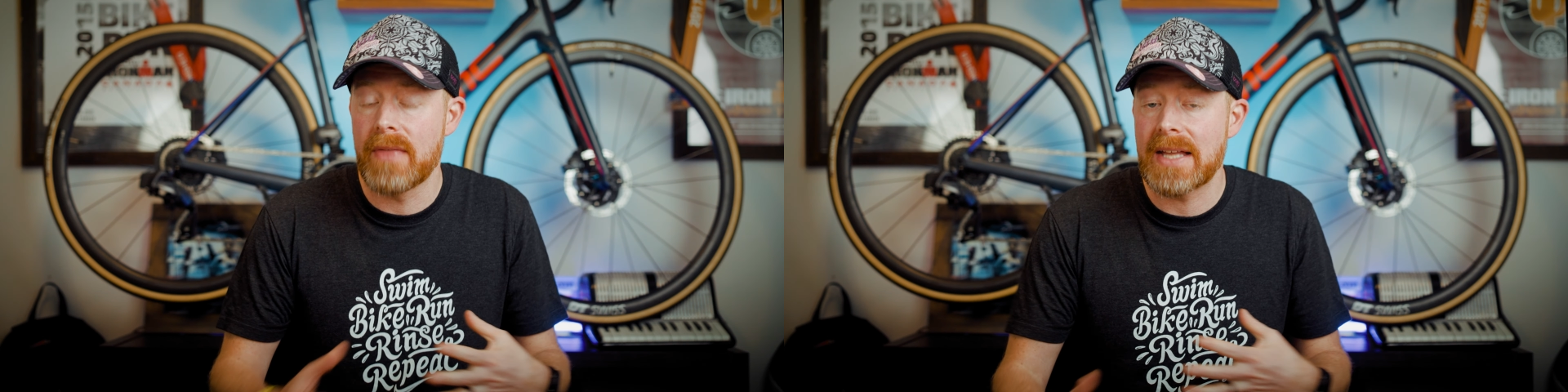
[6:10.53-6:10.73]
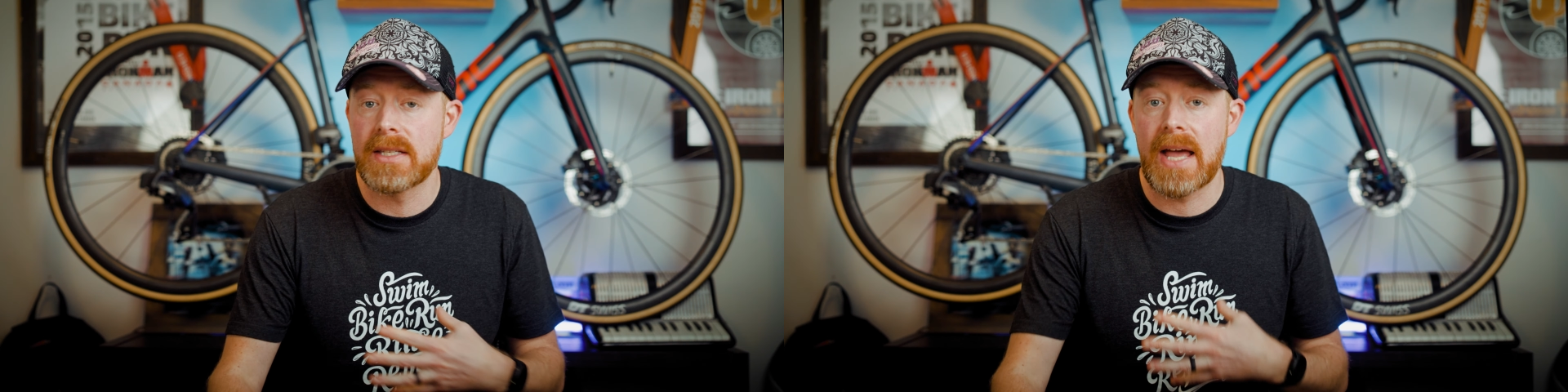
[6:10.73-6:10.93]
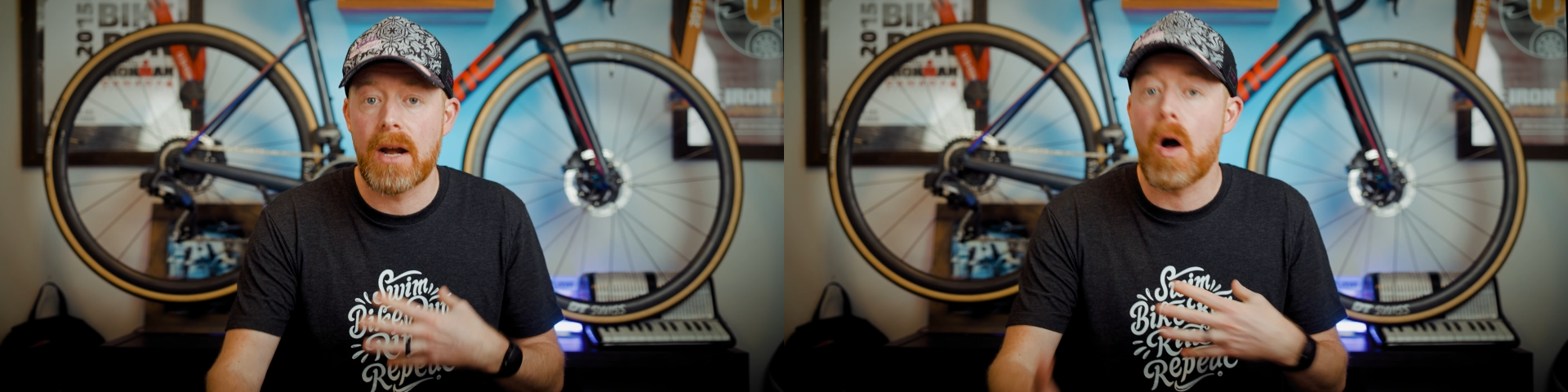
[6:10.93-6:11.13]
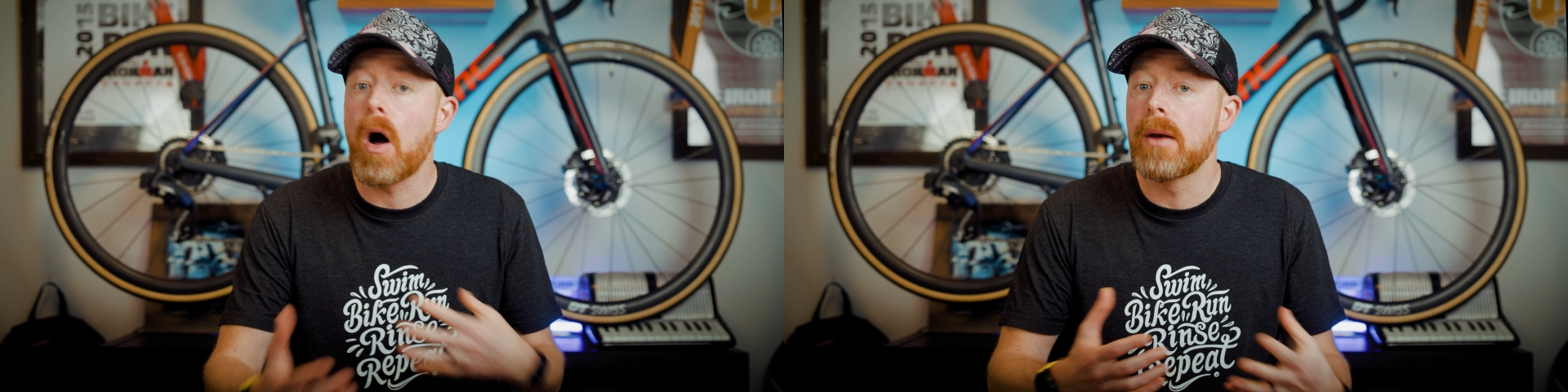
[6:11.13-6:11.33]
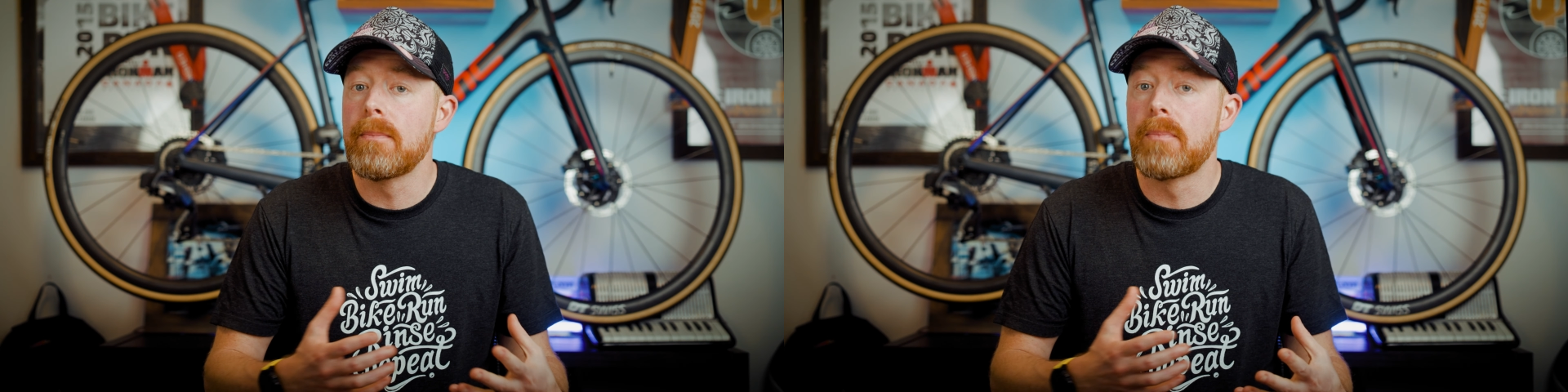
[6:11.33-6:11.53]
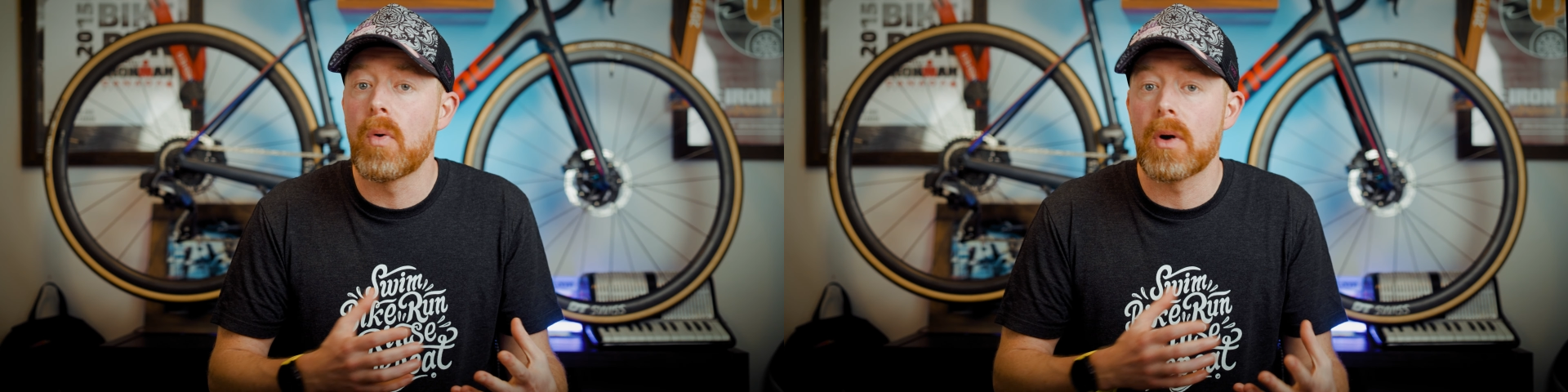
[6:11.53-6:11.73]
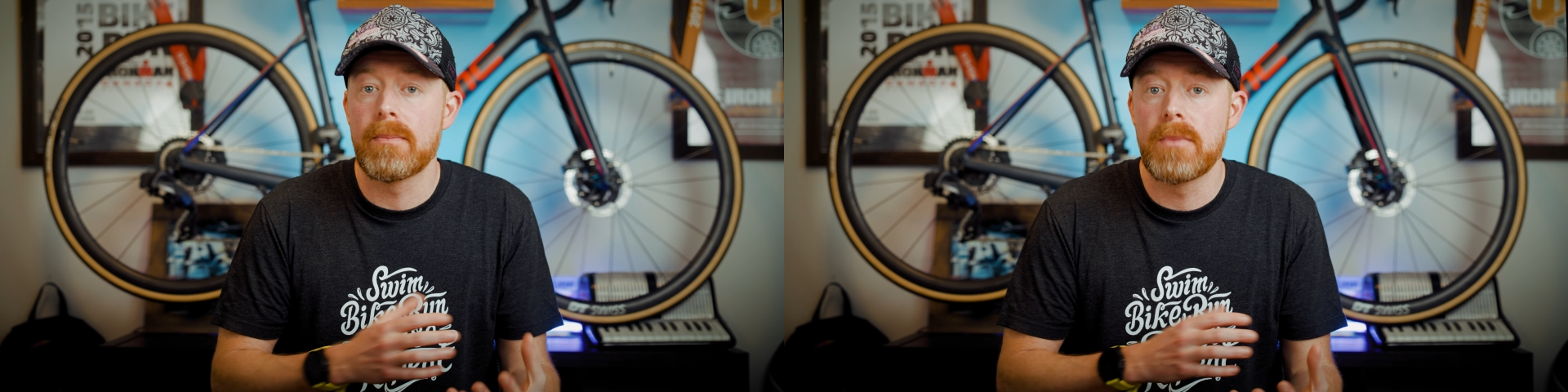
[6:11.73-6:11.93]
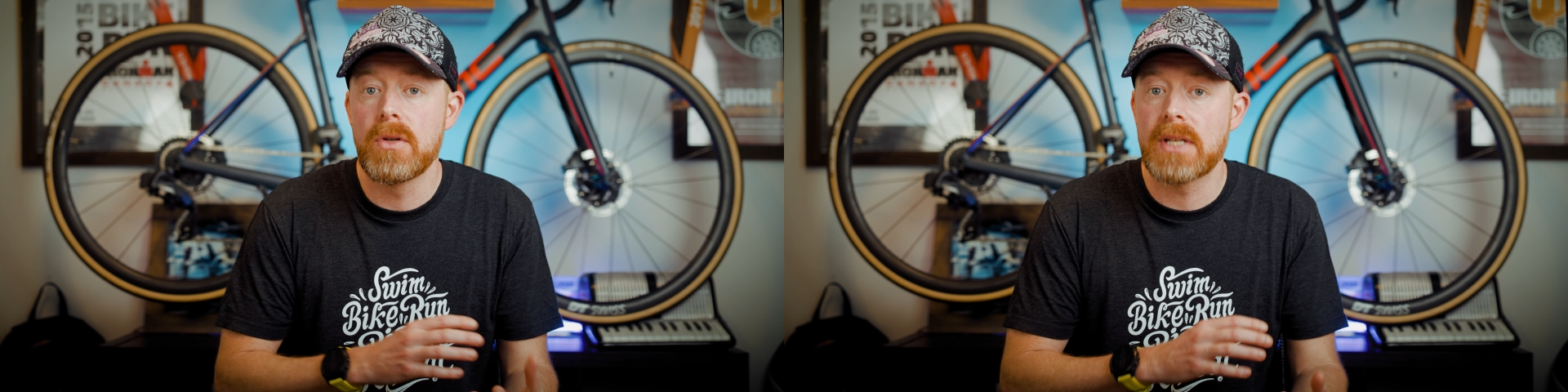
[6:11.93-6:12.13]
that's that
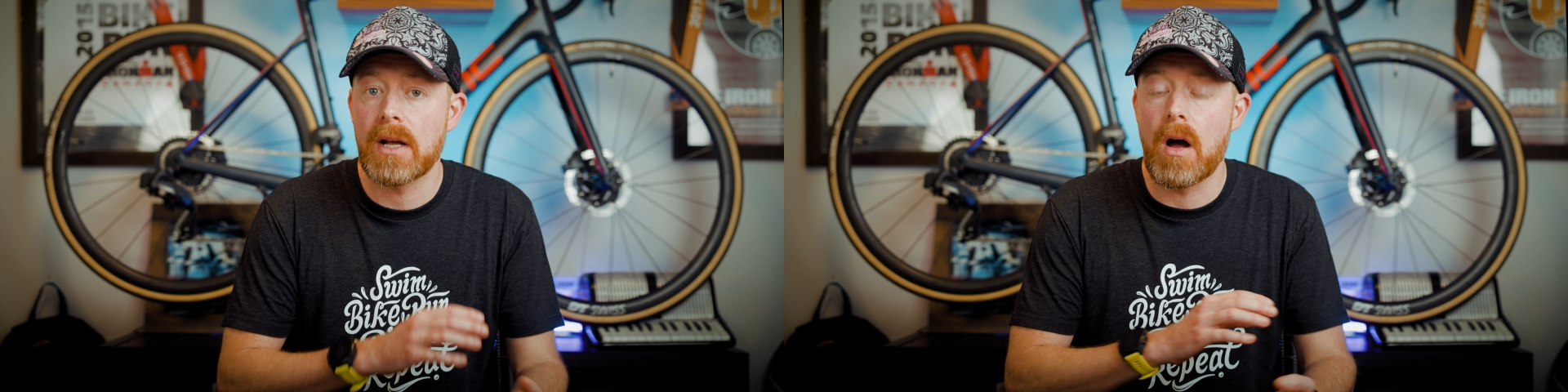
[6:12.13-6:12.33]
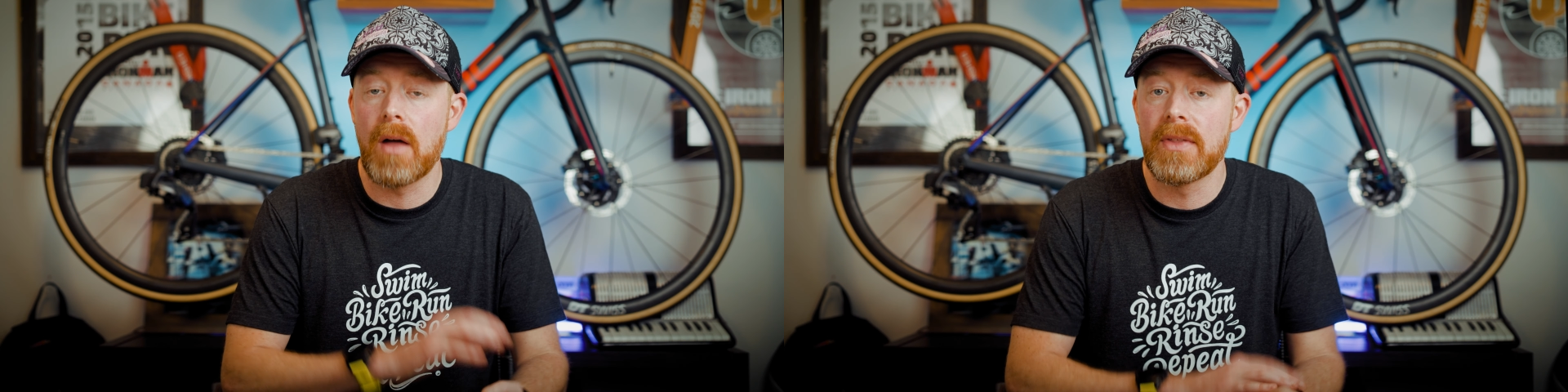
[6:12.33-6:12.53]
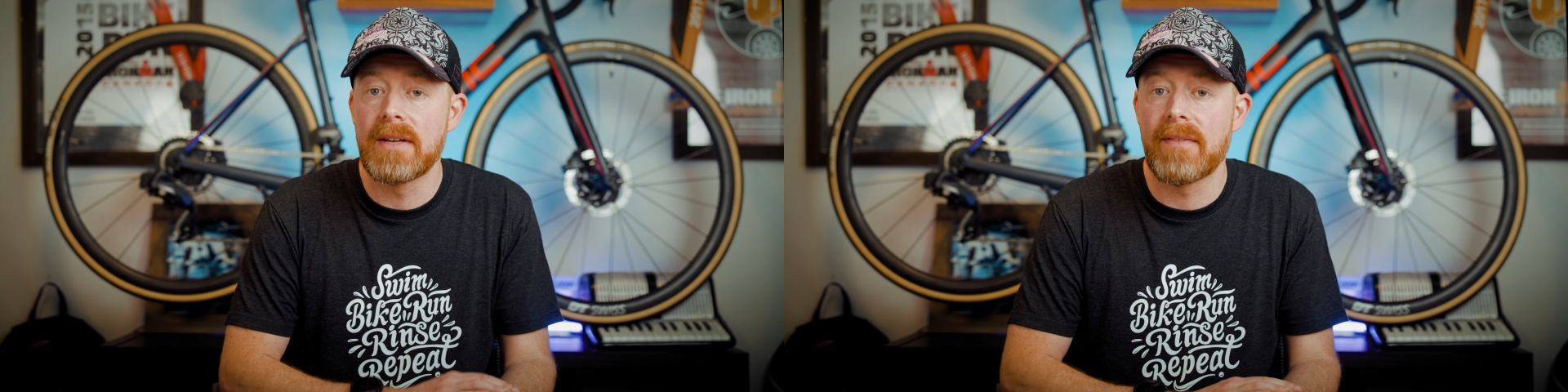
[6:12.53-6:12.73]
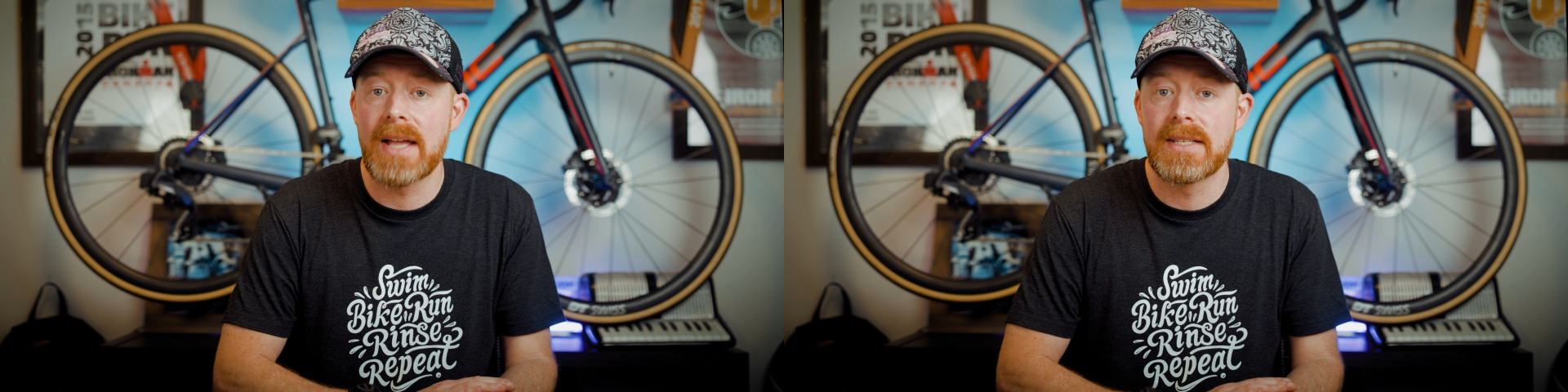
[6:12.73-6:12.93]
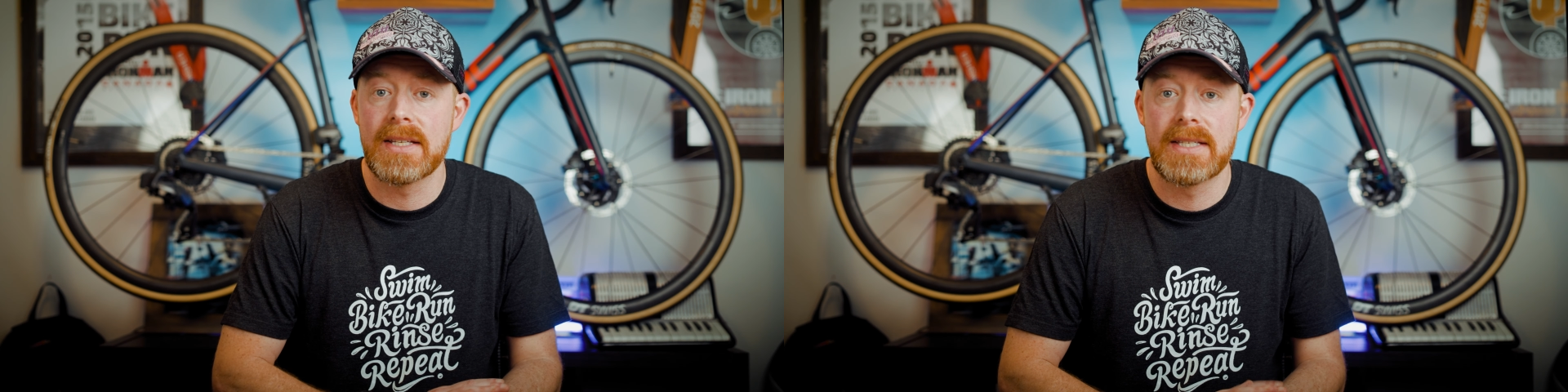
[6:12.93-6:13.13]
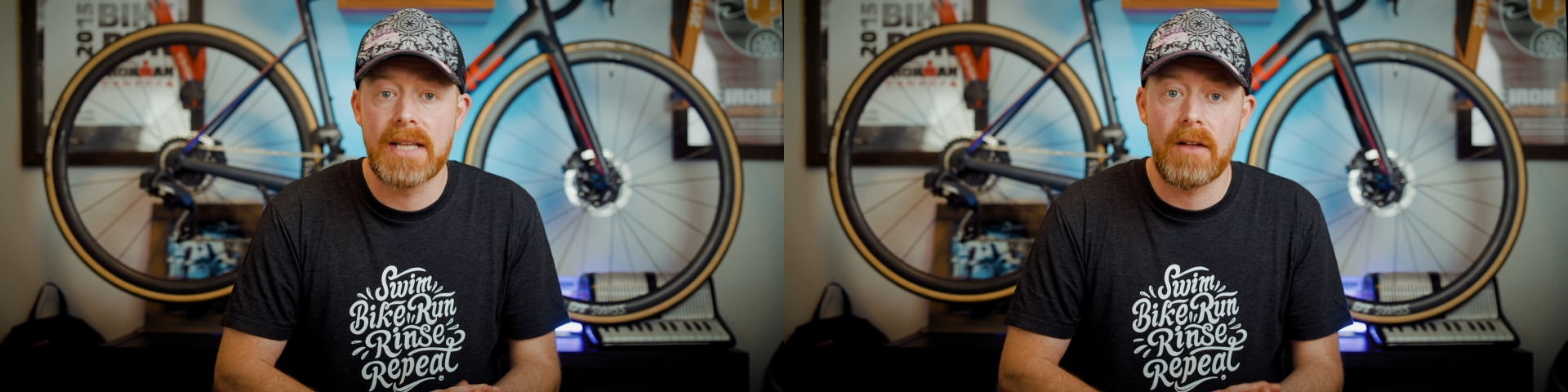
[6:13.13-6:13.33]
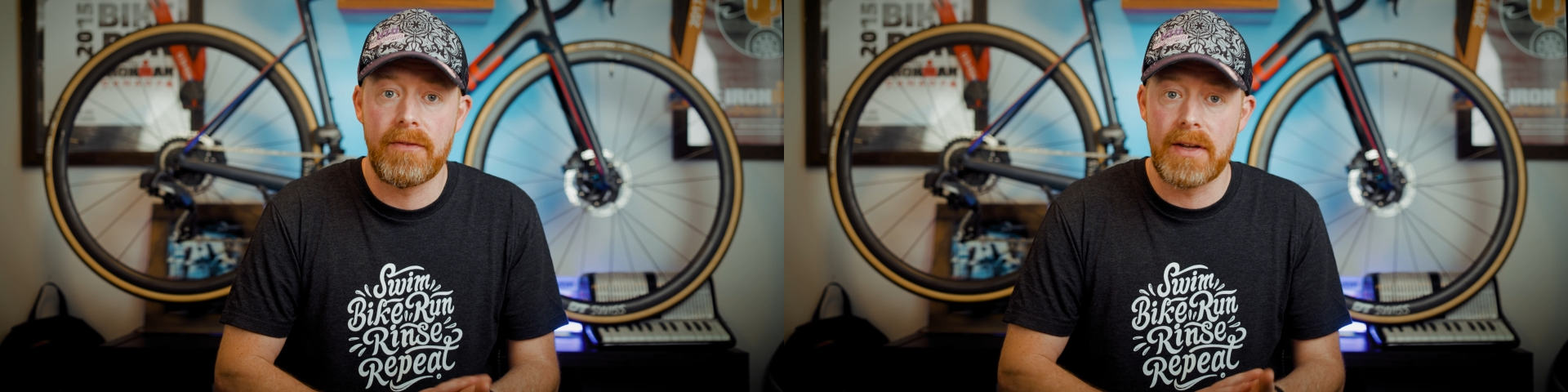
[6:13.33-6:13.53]
onboard music on the device itself.